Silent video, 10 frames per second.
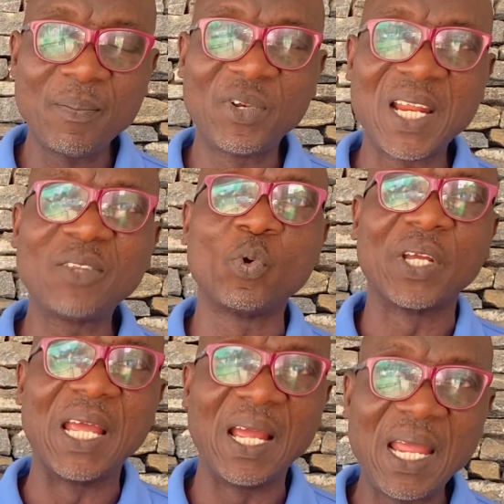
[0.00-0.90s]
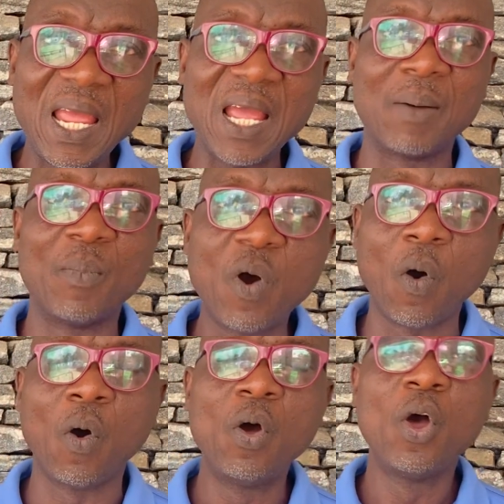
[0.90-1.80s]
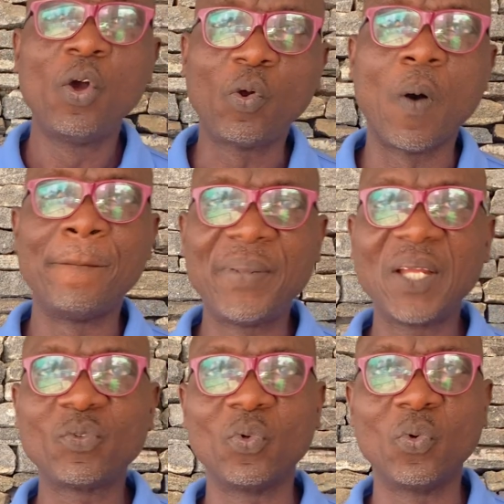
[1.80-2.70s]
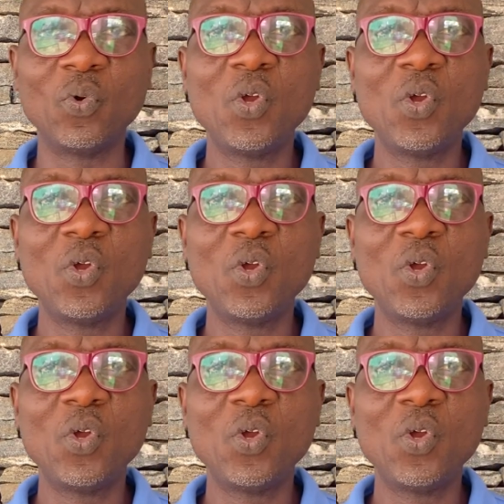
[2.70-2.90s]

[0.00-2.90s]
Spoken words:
tend to cohere more compared to